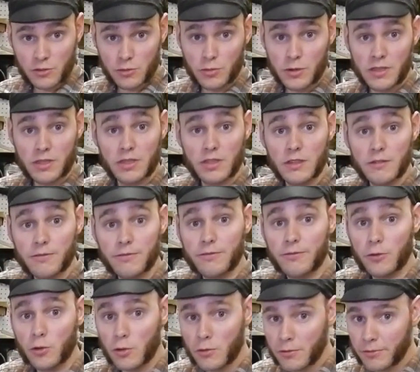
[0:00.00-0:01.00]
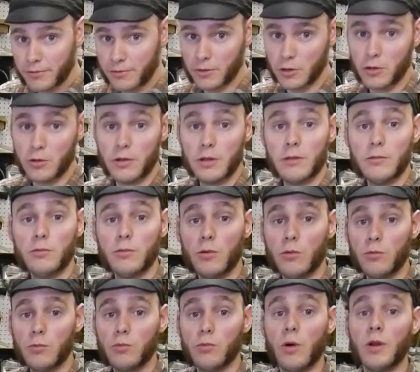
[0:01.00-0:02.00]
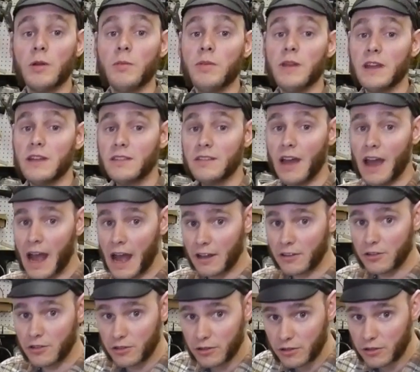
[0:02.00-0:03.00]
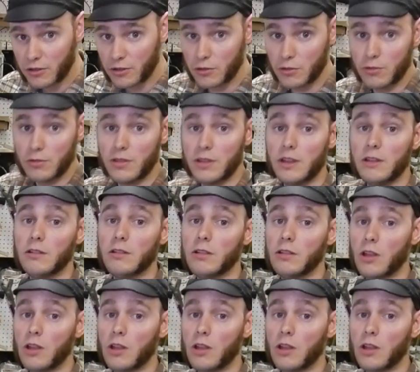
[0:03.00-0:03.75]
with the full fluid will want to be attached to the